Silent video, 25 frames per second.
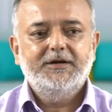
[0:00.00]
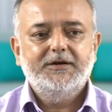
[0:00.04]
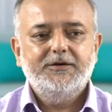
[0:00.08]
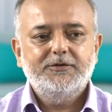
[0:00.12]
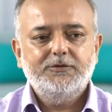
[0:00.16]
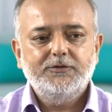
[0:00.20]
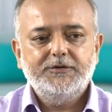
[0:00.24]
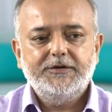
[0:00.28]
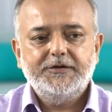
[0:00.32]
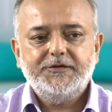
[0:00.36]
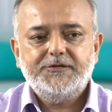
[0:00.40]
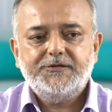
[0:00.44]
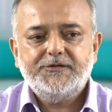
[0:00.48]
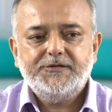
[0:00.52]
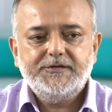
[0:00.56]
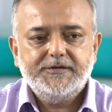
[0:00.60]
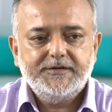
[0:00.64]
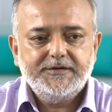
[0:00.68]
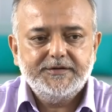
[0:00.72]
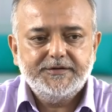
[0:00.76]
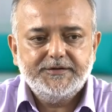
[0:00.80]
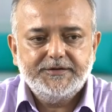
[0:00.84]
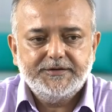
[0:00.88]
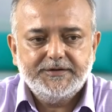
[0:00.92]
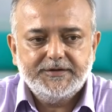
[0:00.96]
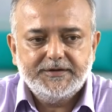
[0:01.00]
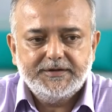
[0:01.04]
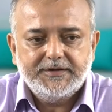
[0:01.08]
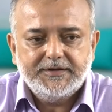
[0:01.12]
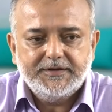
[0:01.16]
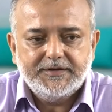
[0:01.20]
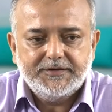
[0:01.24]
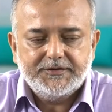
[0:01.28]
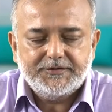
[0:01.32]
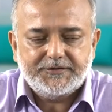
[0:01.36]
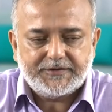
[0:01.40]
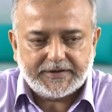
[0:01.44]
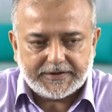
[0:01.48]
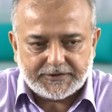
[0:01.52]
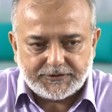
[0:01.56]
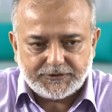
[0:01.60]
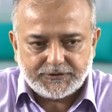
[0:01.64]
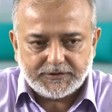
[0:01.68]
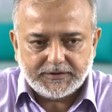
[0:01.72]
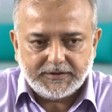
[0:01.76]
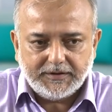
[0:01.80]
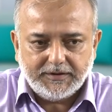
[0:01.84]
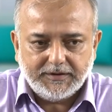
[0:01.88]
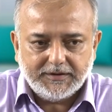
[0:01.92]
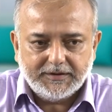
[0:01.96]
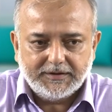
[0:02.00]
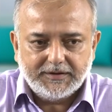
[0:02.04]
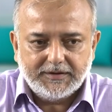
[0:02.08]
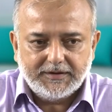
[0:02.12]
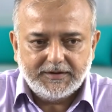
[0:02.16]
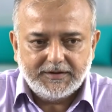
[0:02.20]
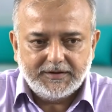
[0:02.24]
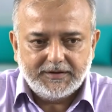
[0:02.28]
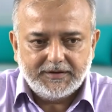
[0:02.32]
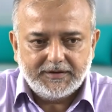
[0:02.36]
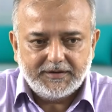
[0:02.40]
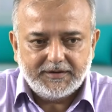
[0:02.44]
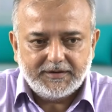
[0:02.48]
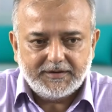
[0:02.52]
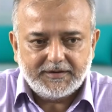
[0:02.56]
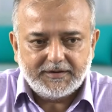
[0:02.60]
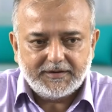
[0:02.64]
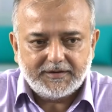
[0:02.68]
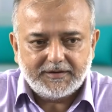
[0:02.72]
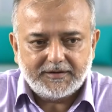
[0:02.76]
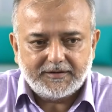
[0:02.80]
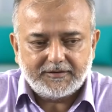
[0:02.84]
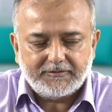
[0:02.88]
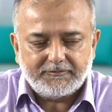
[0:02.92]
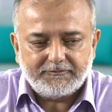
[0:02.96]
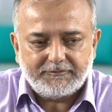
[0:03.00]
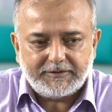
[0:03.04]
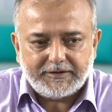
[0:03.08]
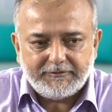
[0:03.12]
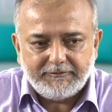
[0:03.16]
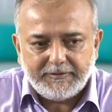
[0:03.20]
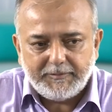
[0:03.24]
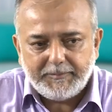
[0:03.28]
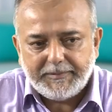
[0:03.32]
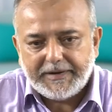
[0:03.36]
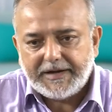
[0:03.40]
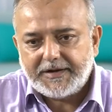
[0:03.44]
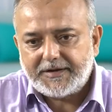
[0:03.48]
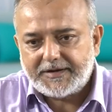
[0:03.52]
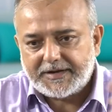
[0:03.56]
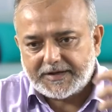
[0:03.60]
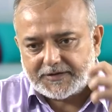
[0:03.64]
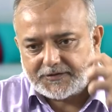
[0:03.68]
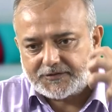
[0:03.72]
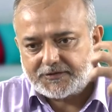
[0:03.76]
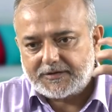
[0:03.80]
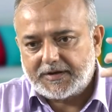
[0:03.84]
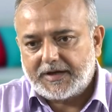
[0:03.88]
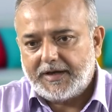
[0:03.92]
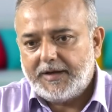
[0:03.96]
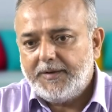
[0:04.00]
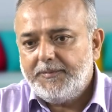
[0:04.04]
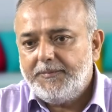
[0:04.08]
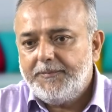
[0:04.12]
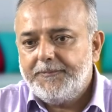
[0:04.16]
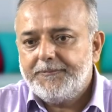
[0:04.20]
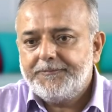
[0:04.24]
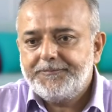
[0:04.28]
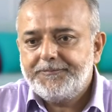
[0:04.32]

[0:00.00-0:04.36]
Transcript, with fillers: to this section when we meet next time.